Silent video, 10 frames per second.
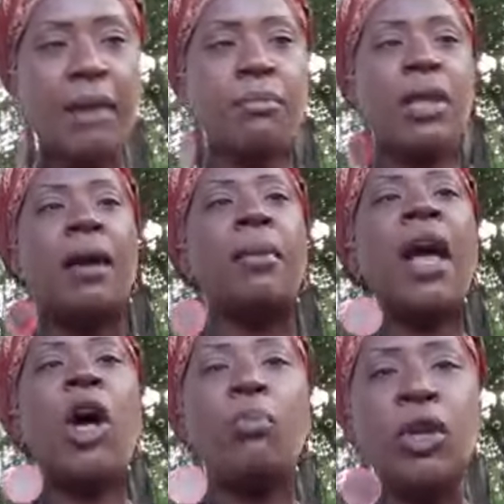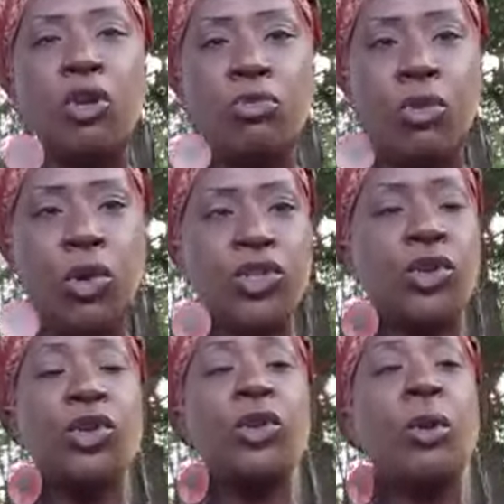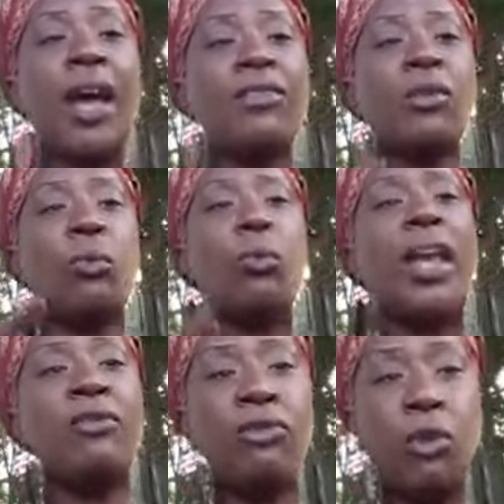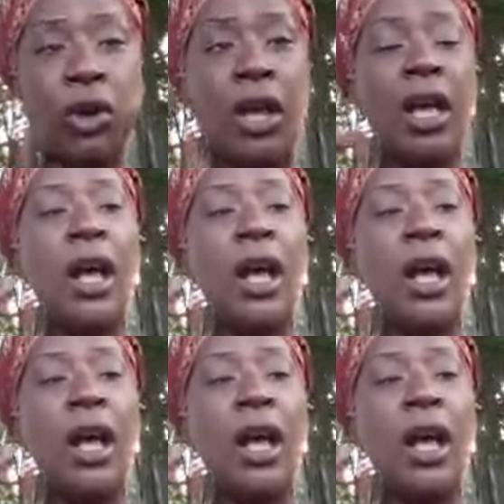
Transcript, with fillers: I'm I'm helping you more so you don't have to wait for